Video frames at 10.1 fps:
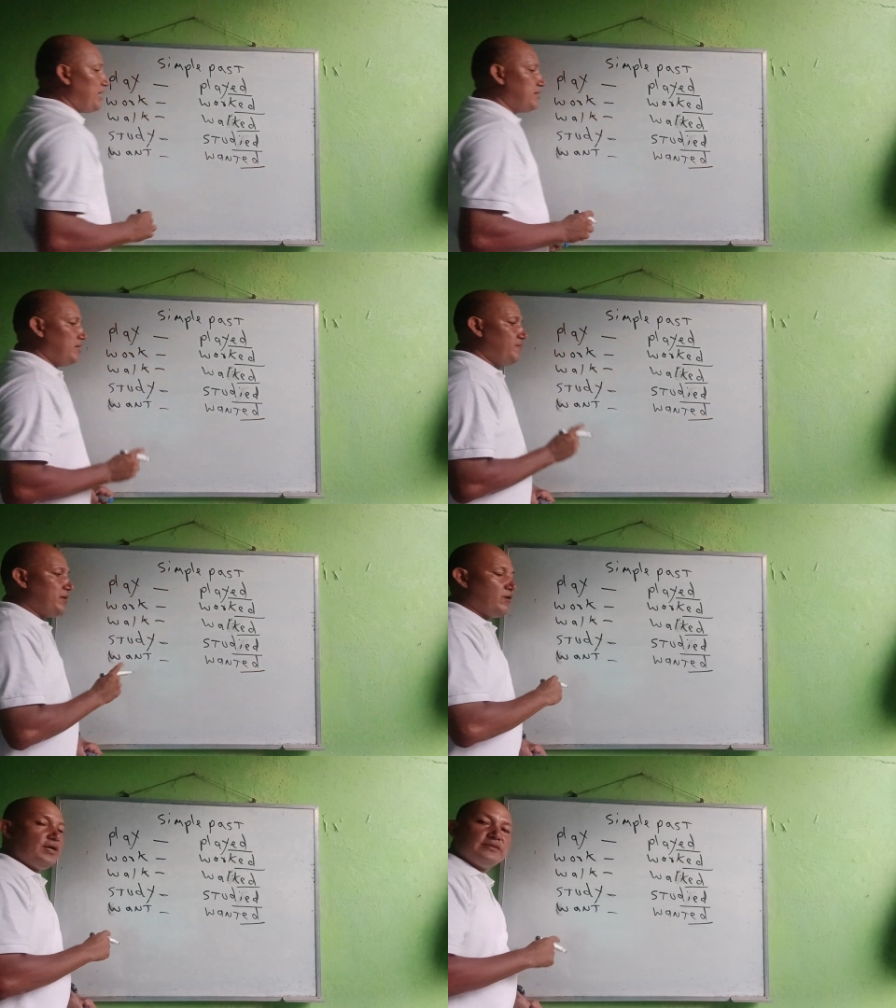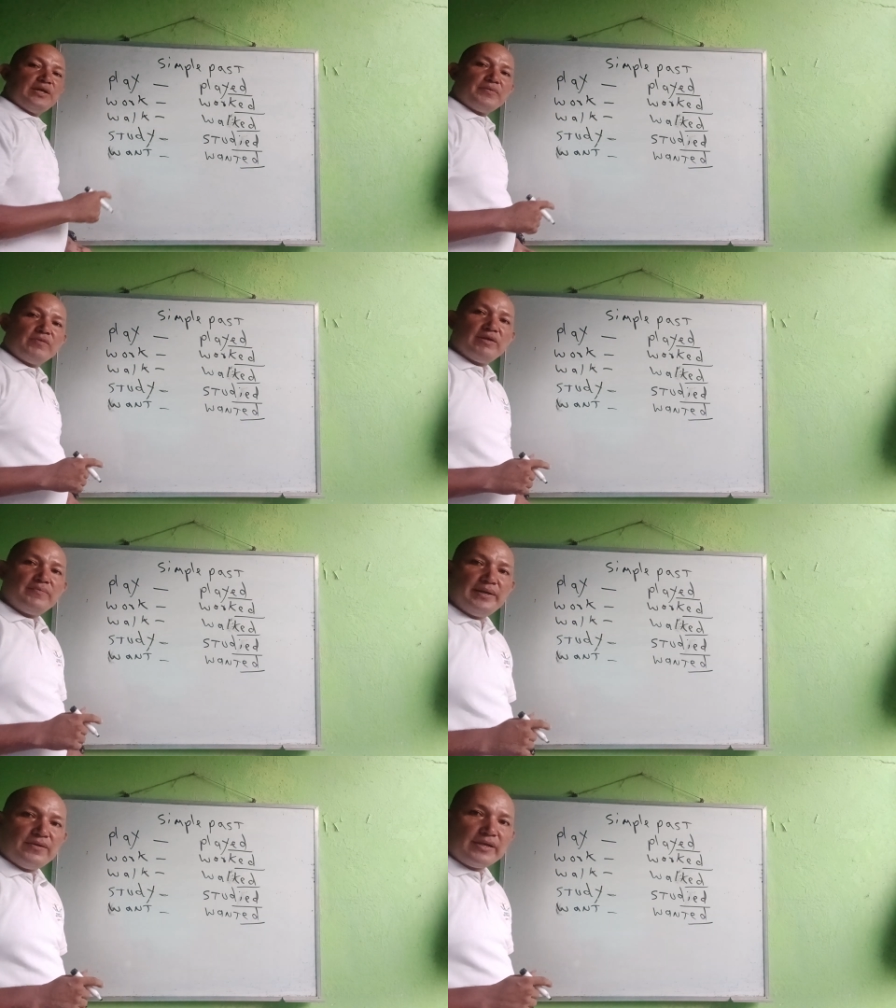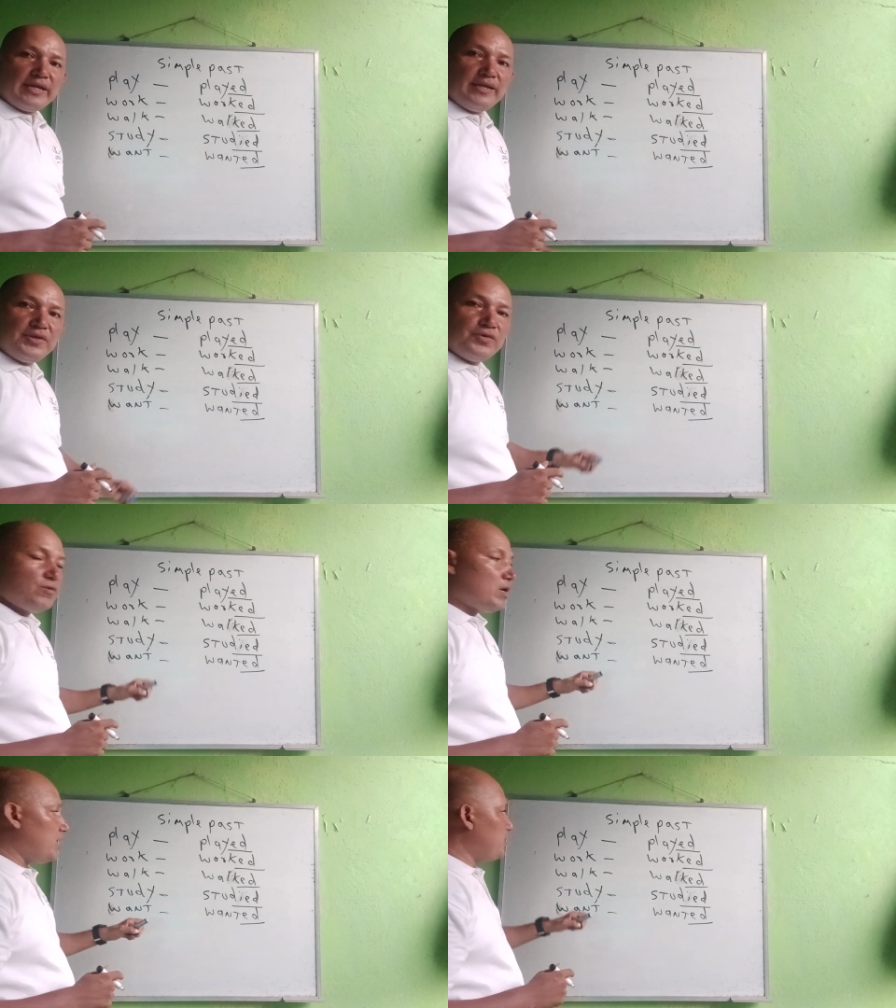ed because it's a regular verb. Okay, here
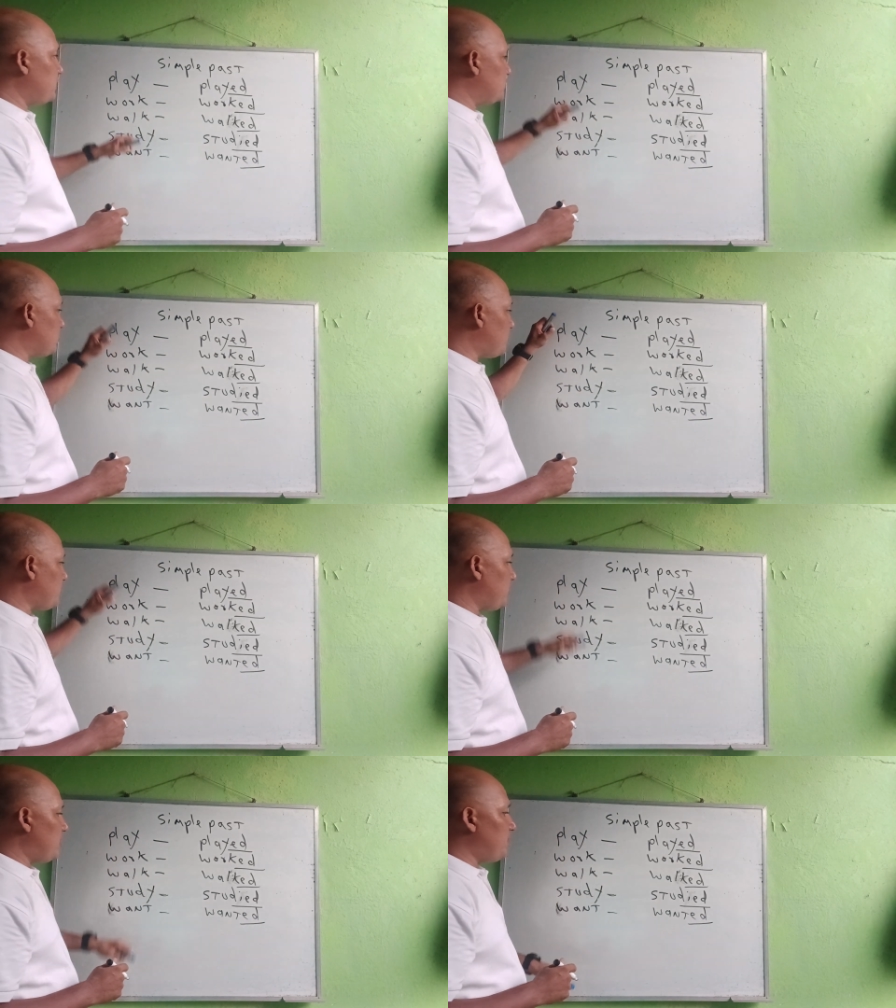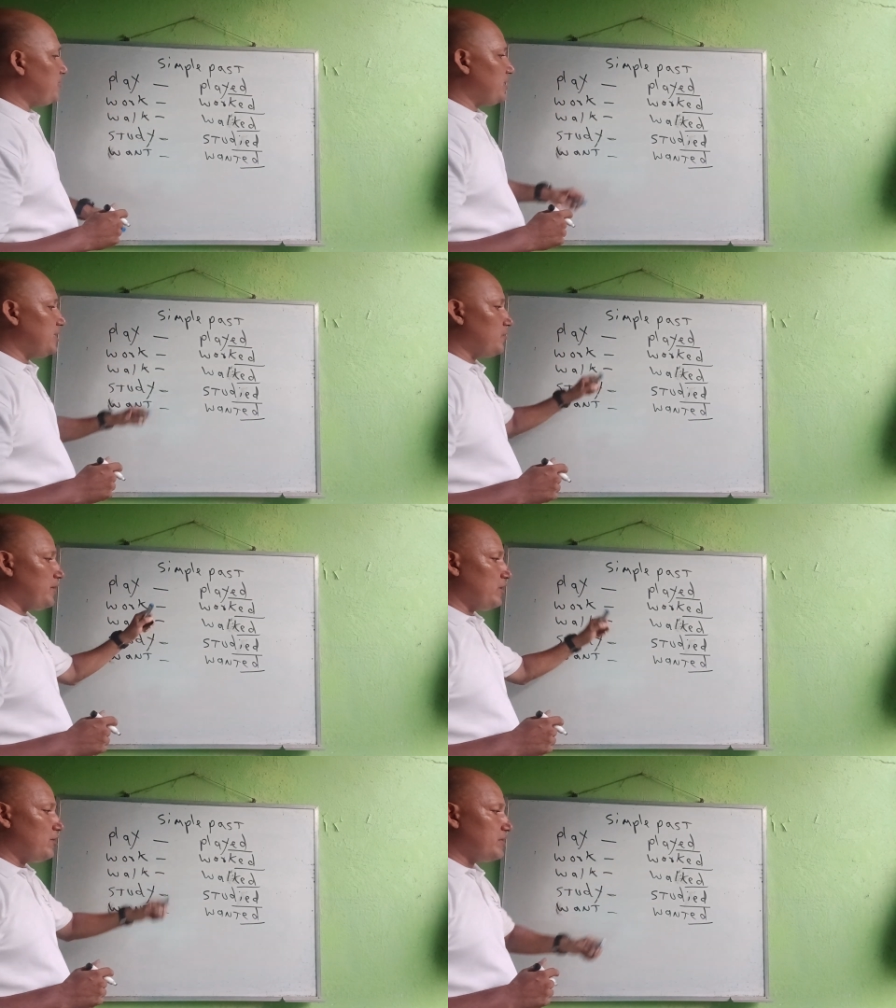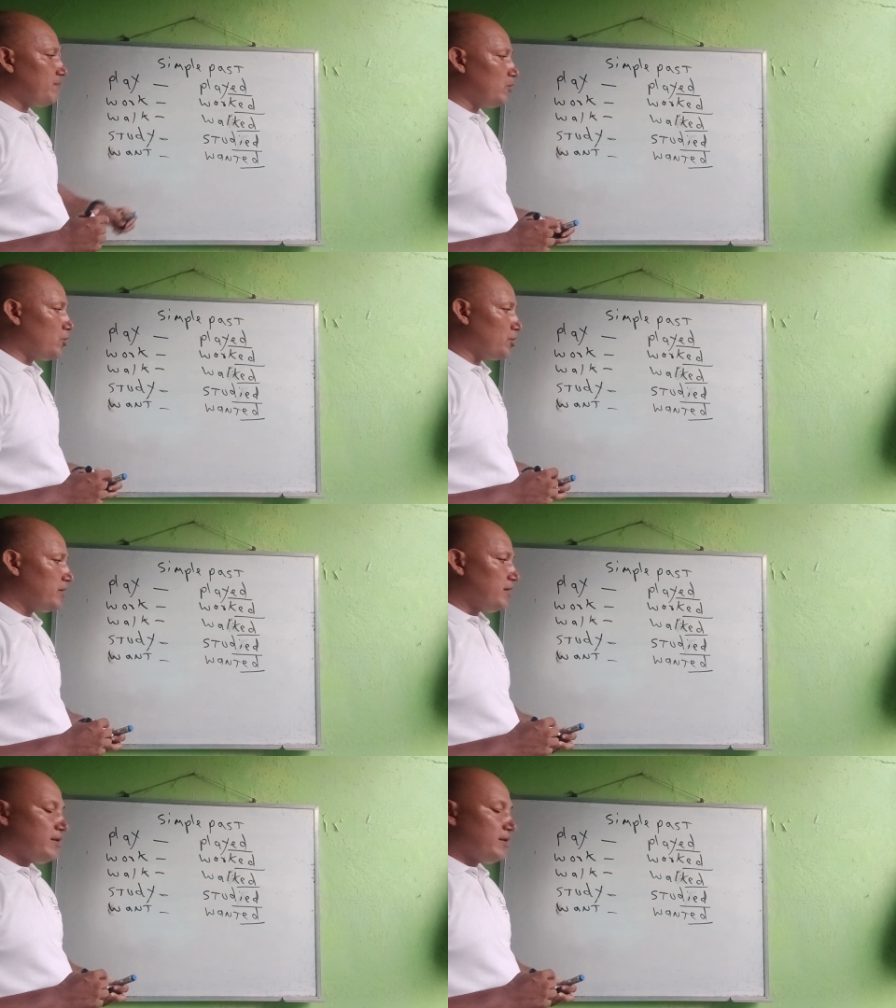you are, some regular verb here written on the board,